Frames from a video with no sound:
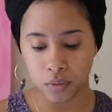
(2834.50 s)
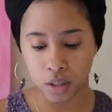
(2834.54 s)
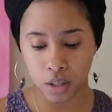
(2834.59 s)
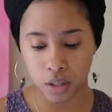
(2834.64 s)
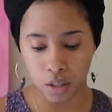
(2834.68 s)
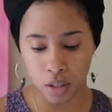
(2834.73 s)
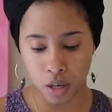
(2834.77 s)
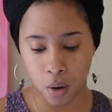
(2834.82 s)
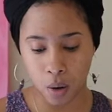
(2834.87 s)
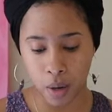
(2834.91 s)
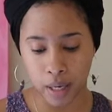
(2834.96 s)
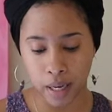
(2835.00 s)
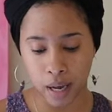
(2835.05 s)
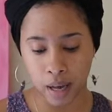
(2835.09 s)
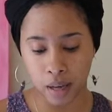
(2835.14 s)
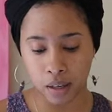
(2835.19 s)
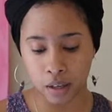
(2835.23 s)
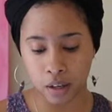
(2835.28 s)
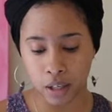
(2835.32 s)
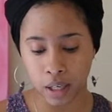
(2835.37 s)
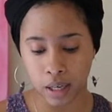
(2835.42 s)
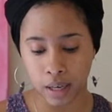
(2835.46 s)
So
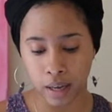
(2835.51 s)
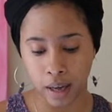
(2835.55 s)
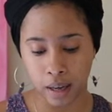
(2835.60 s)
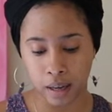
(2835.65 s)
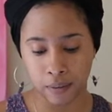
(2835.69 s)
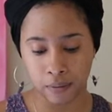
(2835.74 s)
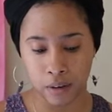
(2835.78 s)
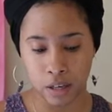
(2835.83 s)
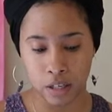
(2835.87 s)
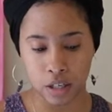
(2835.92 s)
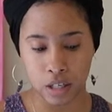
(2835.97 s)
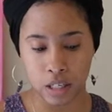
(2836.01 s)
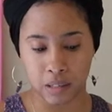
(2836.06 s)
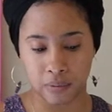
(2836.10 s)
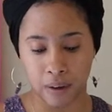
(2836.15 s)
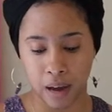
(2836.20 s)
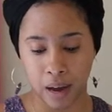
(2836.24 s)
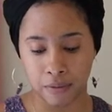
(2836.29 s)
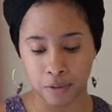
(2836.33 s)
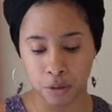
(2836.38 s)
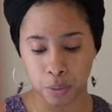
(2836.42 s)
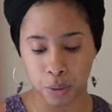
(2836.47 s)
again, looking at Ephesians
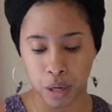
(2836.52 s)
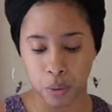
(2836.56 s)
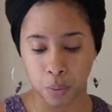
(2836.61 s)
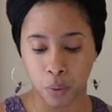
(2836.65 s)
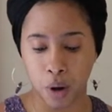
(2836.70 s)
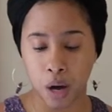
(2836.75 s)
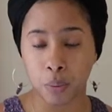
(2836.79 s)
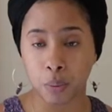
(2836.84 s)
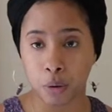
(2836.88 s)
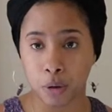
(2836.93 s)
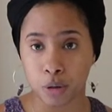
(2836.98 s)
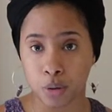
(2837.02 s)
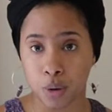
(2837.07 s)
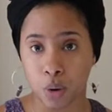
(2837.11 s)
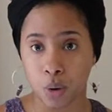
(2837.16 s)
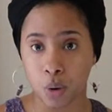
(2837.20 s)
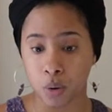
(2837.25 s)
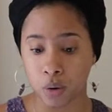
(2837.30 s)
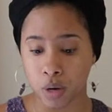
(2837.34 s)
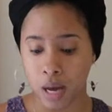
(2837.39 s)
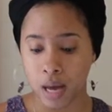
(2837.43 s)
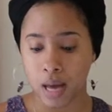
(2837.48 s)
five twenty-one, we're
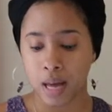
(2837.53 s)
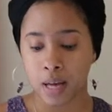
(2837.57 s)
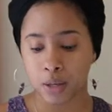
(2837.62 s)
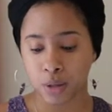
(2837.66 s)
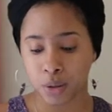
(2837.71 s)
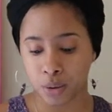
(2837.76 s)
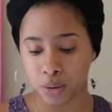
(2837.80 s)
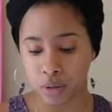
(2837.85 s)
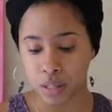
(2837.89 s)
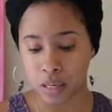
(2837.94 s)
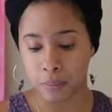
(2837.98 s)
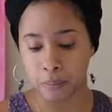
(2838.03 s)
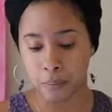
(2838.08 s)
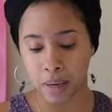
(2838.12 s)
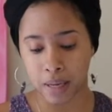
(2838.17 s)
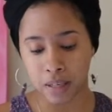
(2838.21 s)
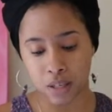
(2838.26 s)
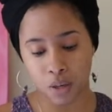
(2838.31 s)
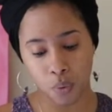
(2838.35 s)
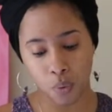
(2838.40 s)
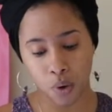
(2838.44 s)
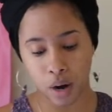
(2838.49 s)
told to
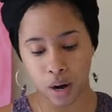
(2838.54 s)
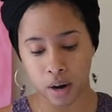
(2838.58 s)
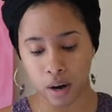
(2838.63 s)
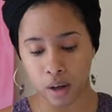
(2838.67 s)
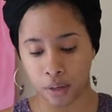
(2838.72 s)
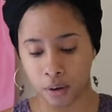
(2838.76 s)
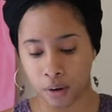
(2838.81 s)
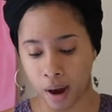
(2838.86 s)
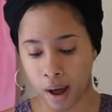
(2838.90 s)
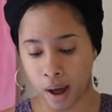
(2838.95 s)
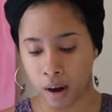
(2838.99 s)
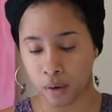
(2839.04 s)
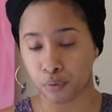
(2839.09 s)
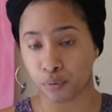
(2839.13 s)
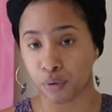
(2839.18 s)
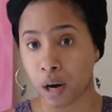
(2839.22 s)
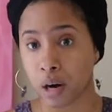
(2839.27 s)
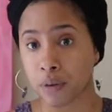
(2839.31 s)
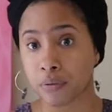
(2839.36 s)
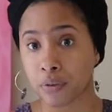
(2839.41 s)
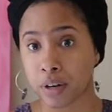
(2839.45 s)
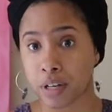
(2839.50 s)
submit to one another out of
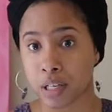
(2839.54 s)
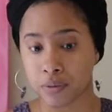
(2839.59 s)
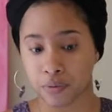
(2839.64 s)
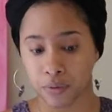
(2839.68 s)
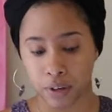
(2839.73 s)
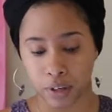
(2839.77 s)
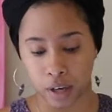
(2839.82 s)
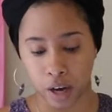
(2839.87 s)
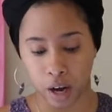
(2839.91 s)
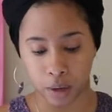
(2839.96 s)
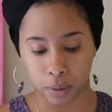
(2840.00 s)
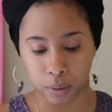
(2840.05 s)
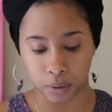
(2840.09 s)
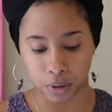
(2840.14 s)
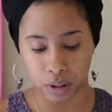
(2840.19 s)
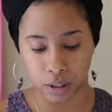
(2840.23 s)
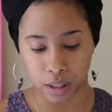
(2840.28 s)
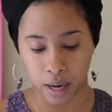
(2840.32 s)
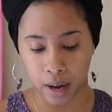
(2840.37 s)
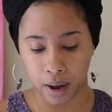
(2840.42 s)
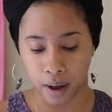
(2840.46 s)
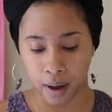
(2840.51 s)
reverence for
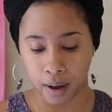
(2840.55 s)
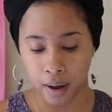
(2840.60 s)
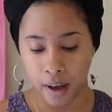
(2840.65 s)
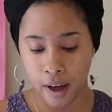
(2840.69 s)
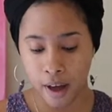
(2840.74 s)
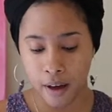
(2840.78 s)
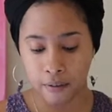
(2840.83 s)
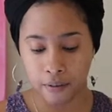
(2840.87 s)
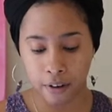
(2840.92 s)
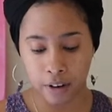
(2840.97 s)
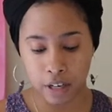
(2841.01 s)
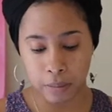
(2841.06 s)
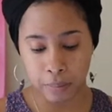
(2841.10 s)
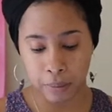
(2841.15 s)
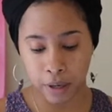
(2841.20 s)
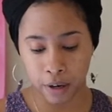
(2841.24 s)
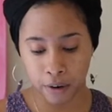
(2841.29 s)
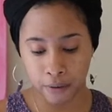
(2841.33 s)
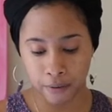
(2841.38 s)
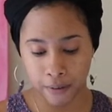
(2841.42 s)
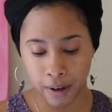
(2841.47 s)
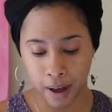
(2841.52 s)
Yahusha. First
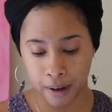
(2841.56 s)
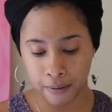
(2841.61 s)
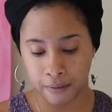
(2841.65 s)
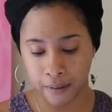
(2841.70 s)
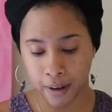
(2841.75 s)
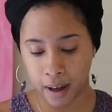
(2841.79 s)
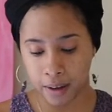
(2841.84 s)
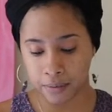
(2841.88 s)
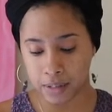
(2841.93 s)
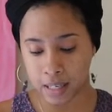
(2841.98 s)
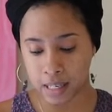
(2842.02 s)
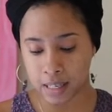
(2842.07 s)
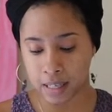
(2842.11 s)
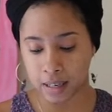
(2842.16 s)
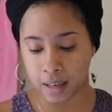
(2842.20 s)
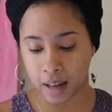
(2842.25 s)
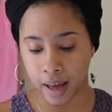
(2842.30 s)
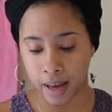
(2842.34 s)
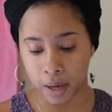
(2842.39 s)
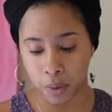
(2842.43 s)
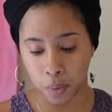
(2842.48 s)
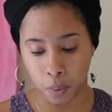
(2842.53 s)
Peter five five says,
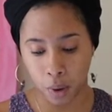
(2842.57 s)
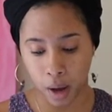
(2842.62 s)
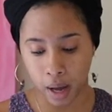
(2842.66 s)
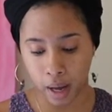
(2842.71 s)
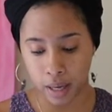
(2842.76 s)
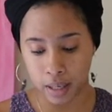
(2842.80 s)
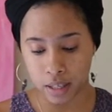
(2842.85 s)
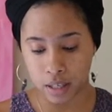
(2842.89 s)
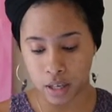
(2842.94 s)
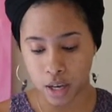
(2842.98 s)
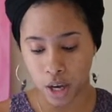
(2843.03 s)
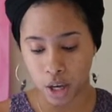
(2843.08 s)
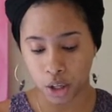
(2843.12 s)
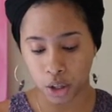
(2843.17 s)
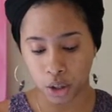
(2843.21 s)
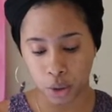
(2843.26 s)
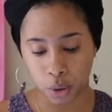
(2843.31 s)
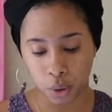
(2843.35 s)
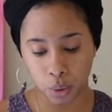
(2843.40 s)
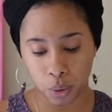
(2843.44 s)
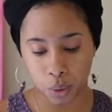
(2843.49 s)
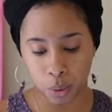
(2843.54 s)
likewise,
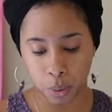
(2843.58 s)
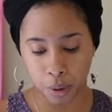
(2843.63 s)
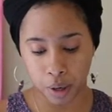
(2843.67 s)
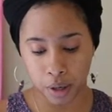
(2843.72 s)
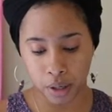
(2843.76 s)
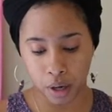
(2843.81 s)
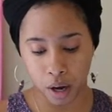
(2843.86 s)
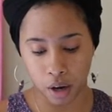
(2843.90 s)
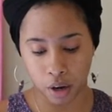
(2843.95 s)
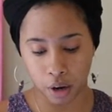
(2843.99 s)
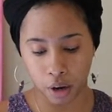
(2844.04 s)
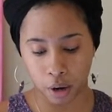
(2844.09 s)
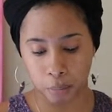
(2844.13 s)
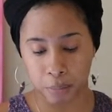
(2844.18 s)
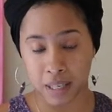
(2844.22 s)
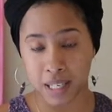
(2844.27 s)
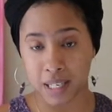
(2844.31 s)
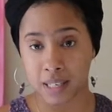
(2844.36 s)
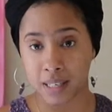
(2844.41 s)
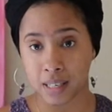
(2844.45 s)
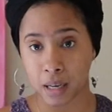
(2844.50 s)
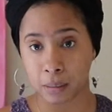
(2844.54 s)
you who are younger,
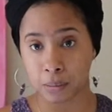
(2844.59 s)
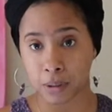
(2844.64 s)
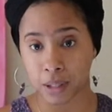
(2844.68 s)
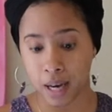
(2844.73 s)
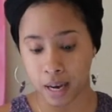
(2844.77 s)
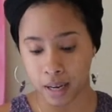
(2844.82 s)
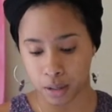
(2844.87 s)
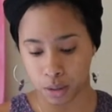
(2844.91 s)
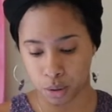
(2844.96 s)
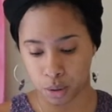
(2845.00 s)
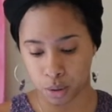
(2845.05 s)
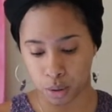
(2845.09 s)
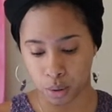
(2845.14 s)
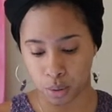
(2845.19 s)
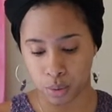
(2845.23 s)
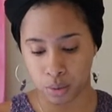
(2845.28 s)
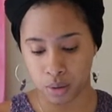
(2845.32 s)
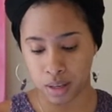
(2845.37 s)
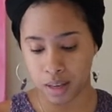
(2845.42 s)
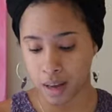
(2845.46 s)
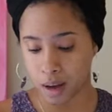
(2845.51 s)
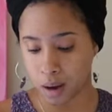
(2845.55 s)
be subject
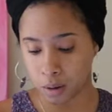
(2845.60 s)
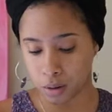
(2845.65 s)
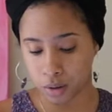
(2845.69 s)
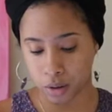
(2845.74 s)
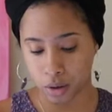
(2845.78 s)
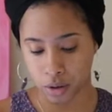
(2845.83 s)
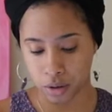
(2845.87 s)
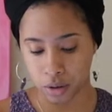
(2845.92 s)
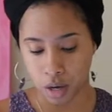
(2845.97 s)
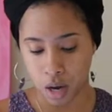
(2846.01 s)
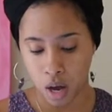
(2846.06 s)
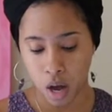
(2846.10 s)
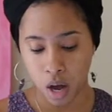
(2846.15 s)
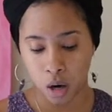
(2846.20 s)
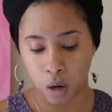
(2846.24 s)
to the elders.